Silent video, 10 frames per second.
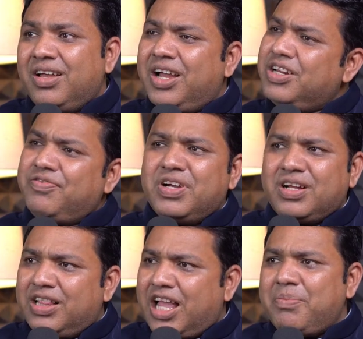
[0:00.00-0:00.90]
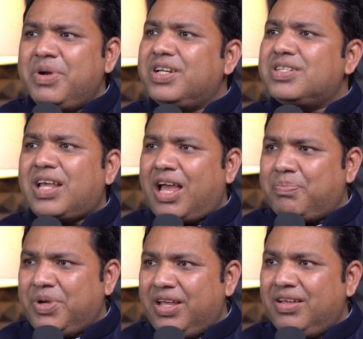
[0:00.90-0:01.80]
And if the climate is
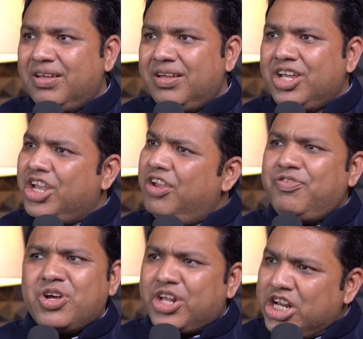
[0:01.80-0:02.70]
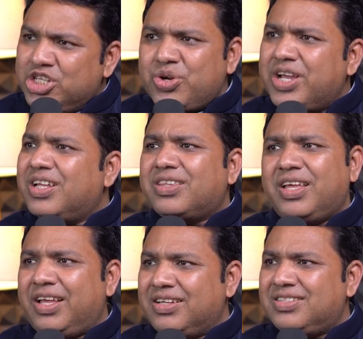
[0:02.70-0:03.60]
happy, if you are enjoying the
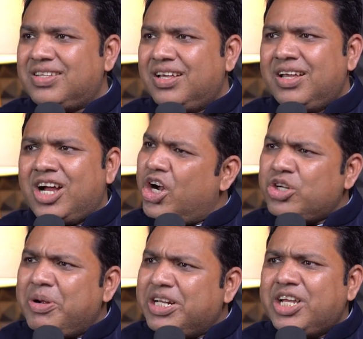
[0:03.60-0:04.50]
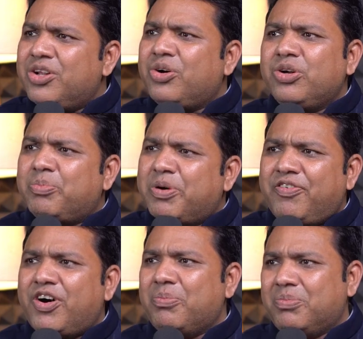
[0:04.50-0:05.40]
things, automatically you are going to
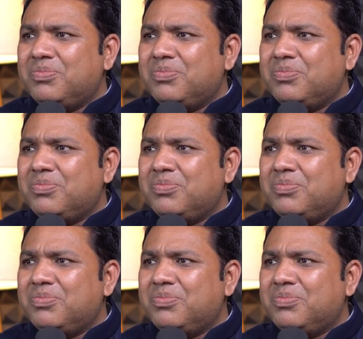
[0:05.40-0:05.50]
perform.